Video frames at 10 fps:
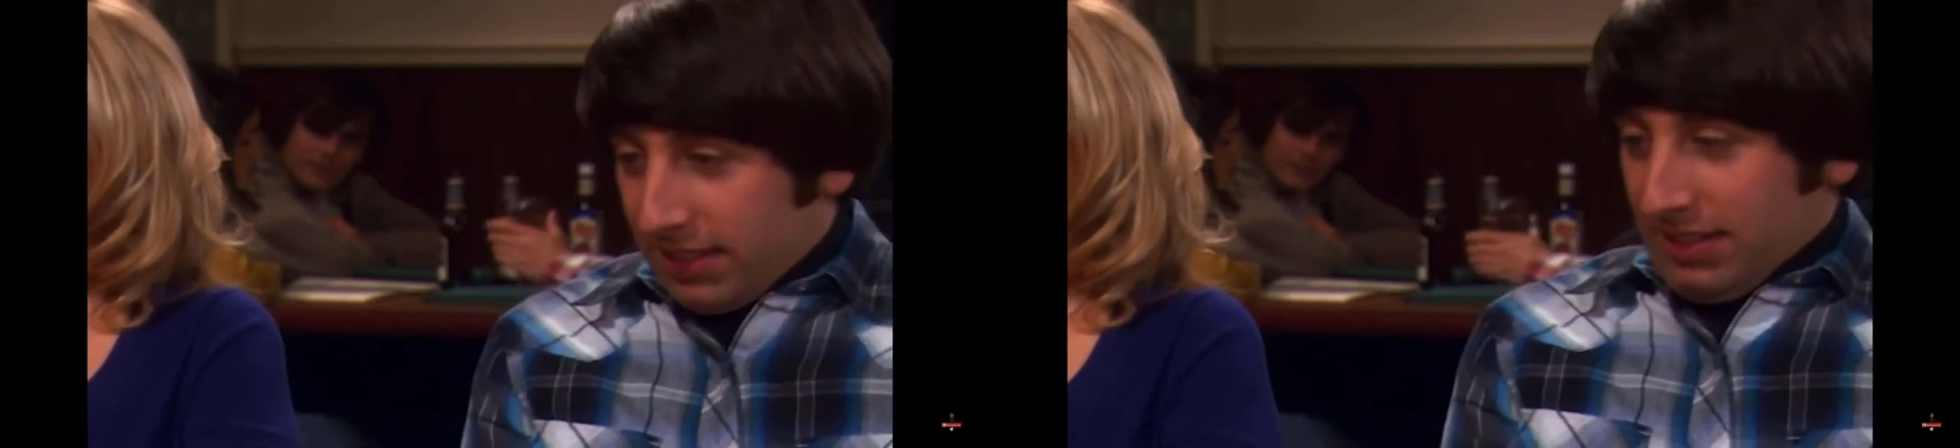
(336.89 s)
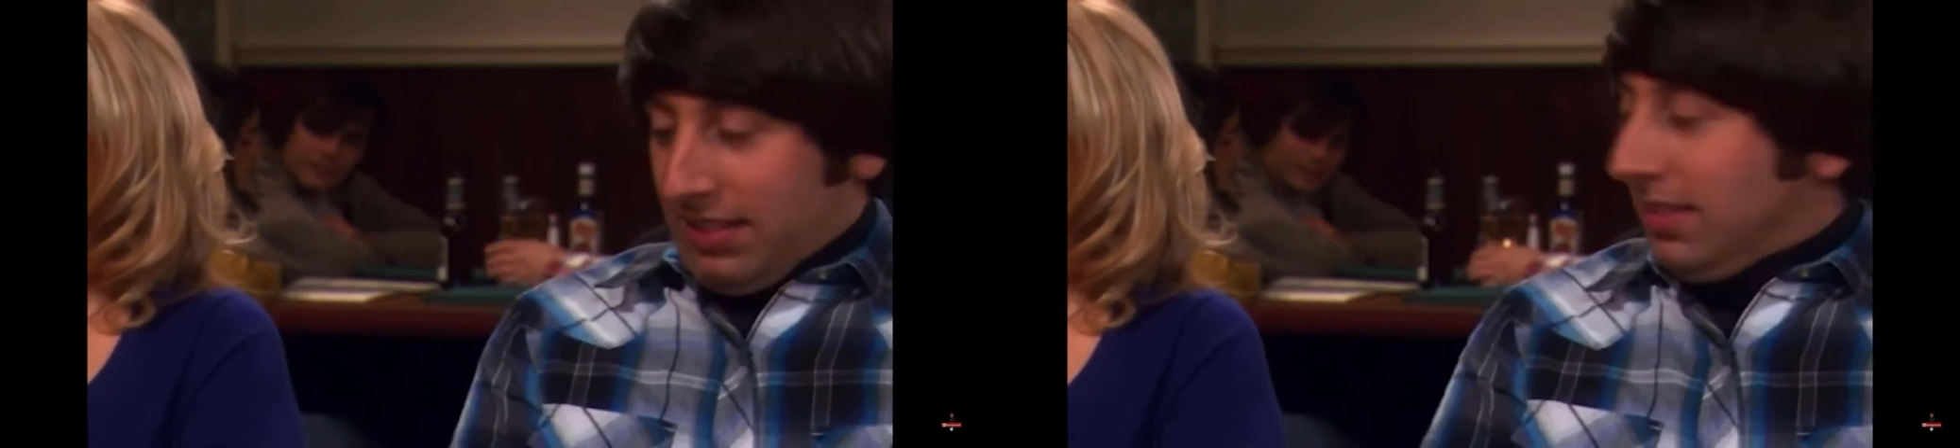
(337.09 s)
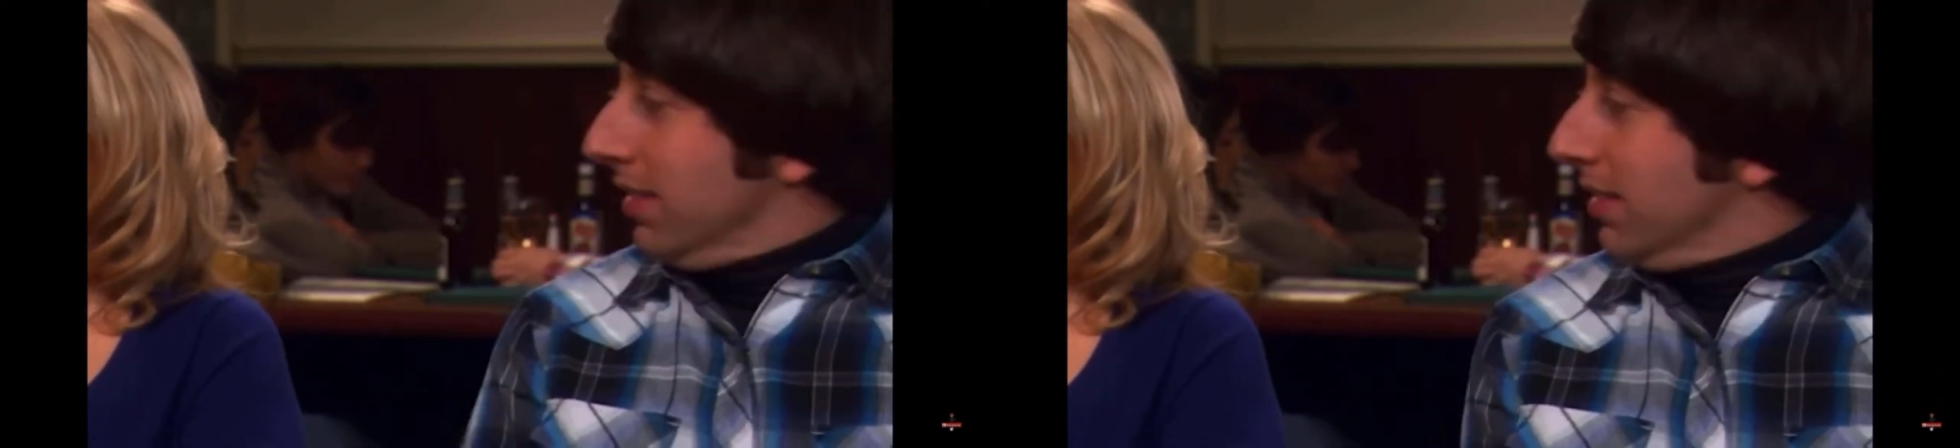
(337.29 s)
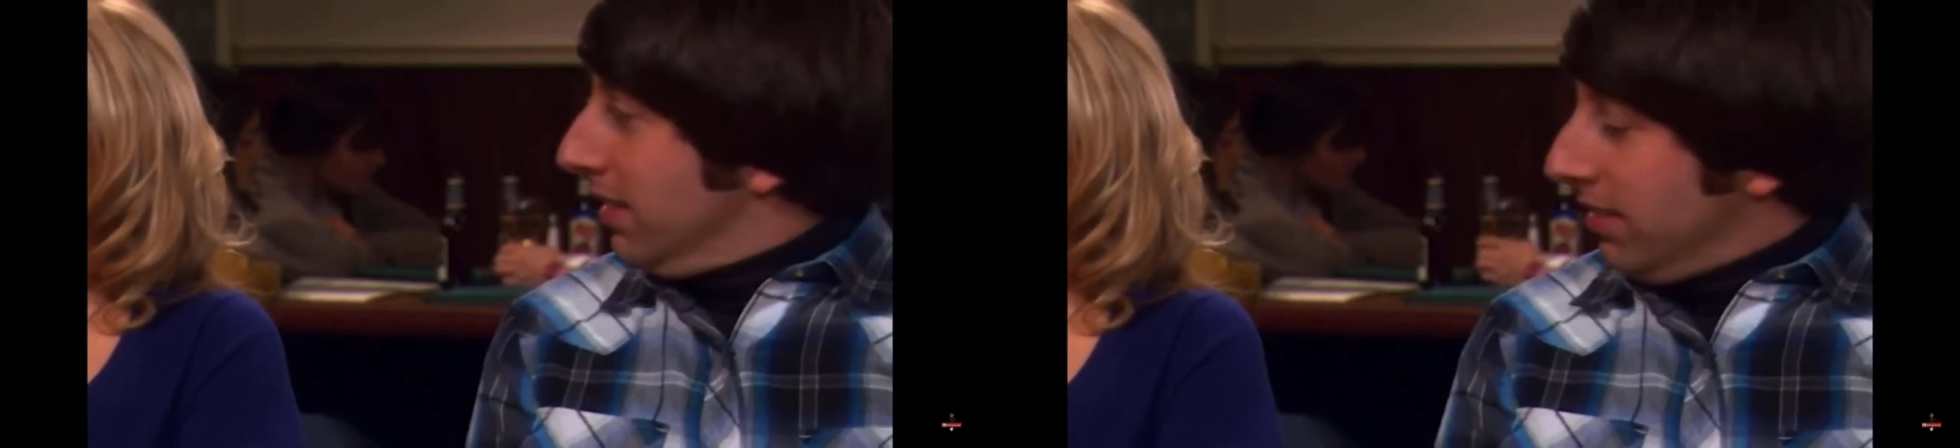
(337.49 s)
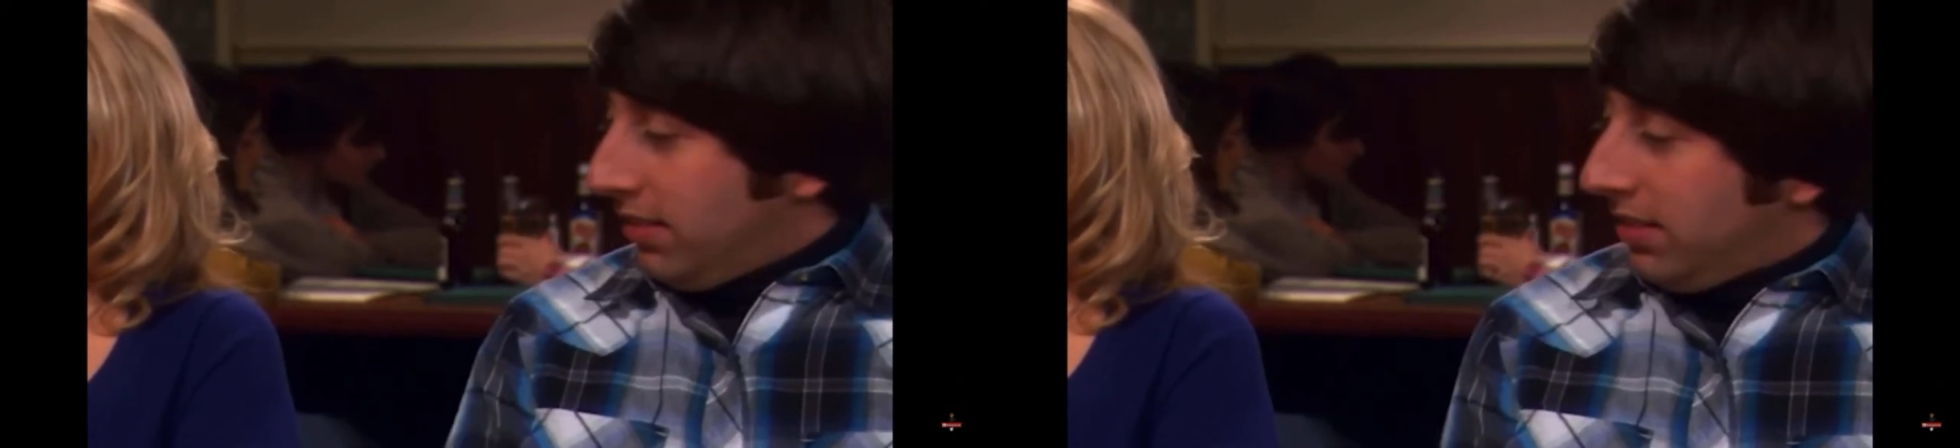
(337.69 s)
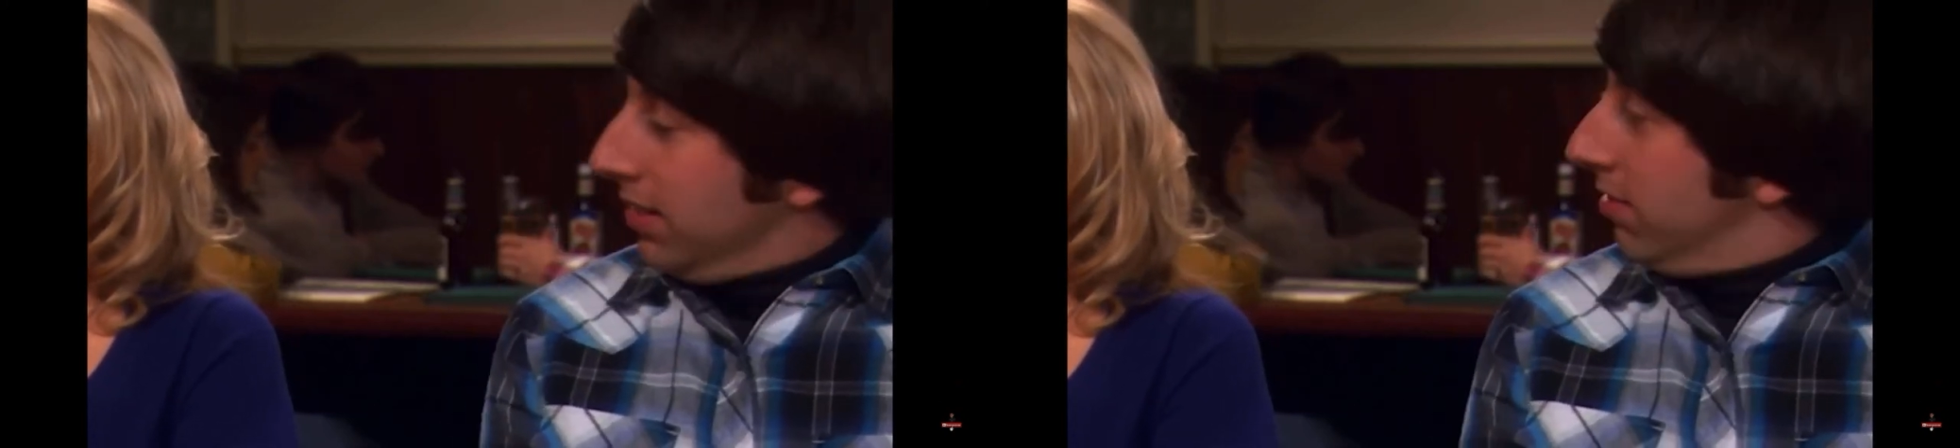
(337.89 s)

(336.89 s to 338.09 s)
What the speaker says: with Howie if we broke